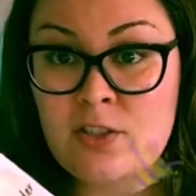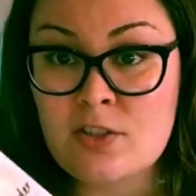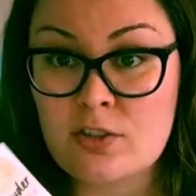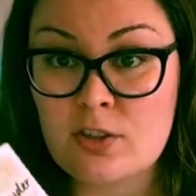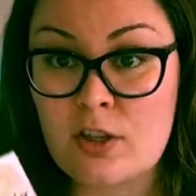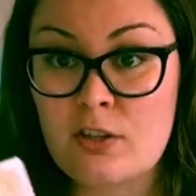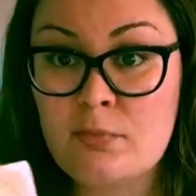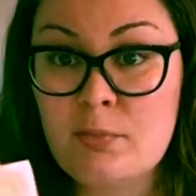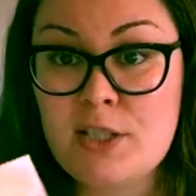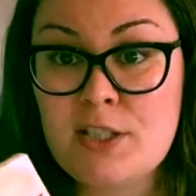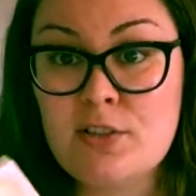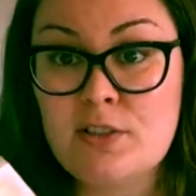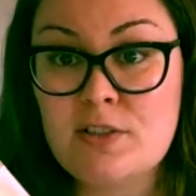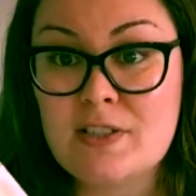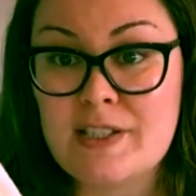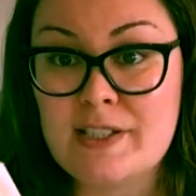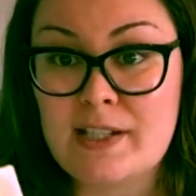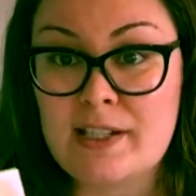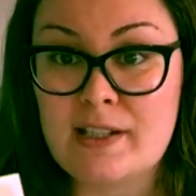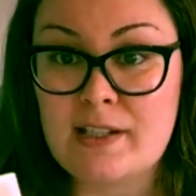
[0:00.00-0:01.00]
so I've been
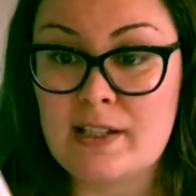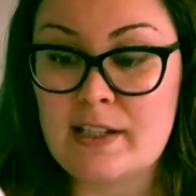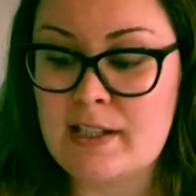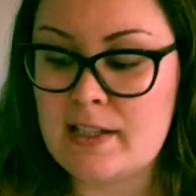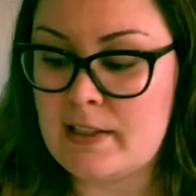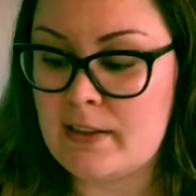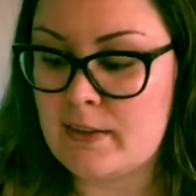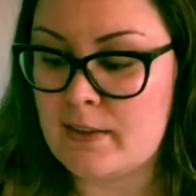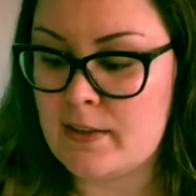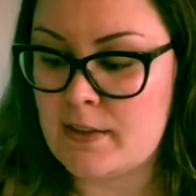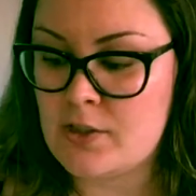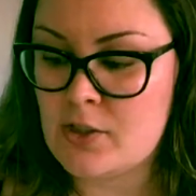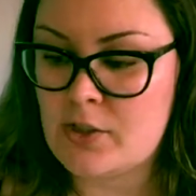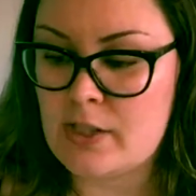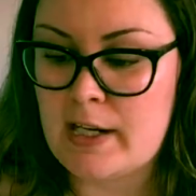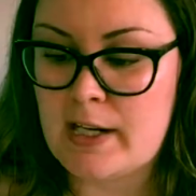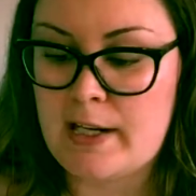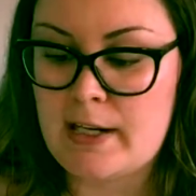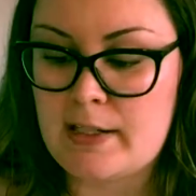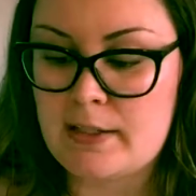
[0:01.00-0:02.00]
using it in the
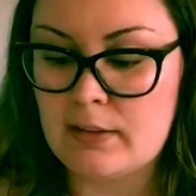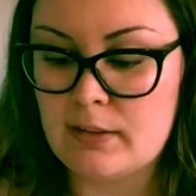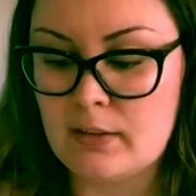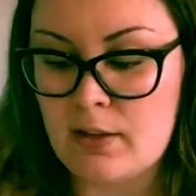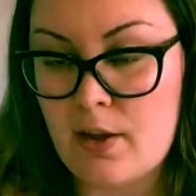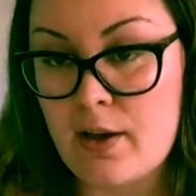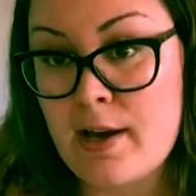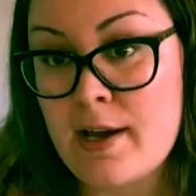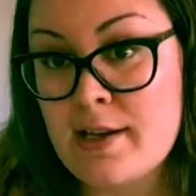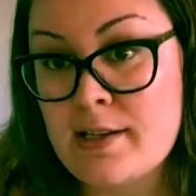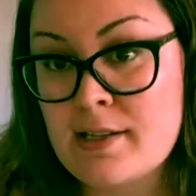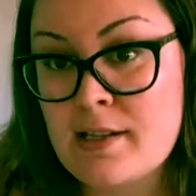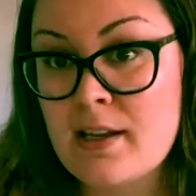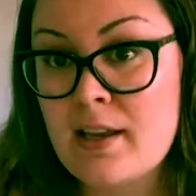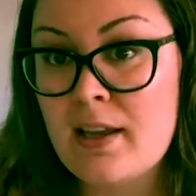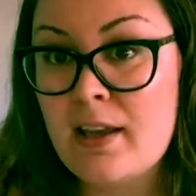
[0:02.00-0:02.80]
shade Light